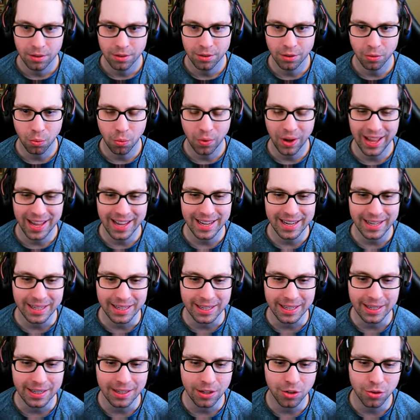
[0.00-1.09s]
The way
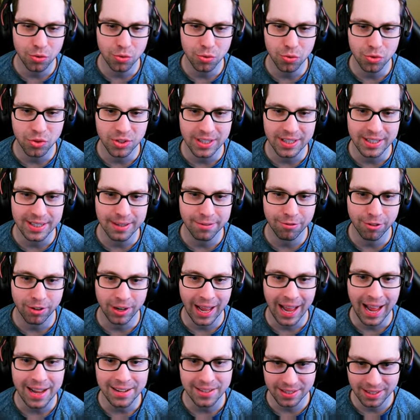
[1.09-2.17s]
he used the different
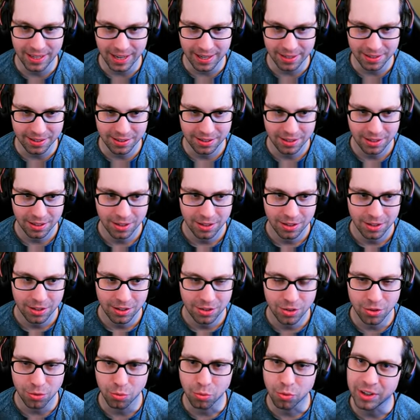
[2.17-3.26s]
assets
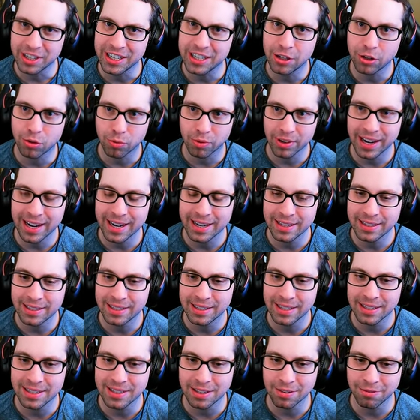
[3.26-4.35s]
to recreate
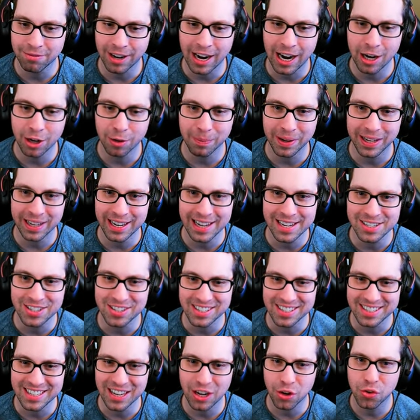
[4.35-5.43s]
this environment and to
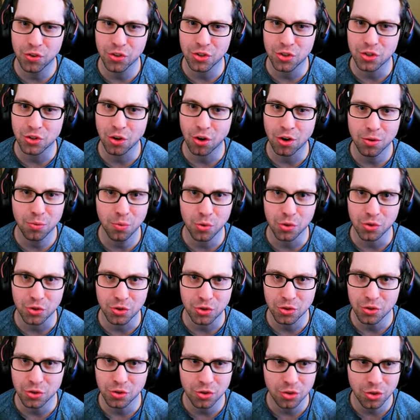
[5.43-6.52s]
tell the Star
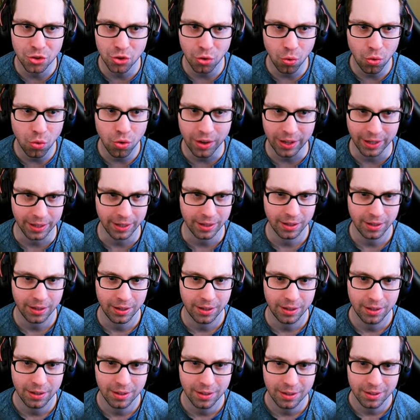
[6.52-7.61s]
Wars story.
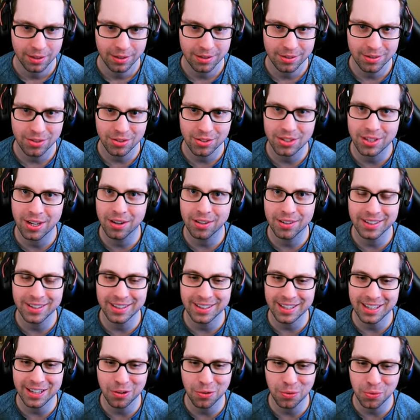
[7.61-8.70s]
It's telling
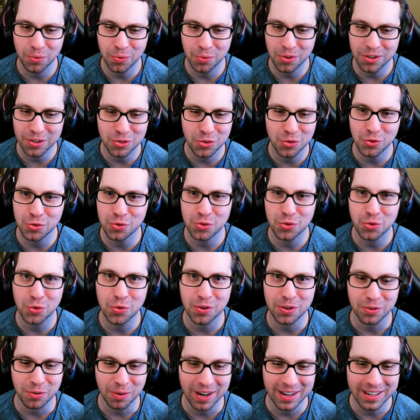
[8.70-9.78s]
the original
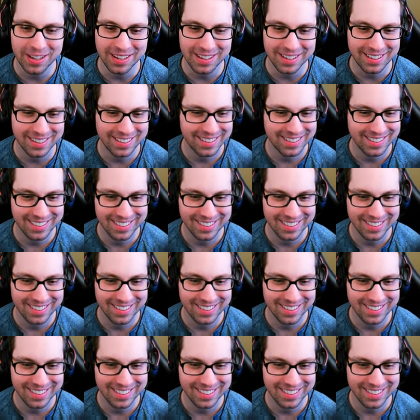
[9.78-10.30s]
story, right? Like.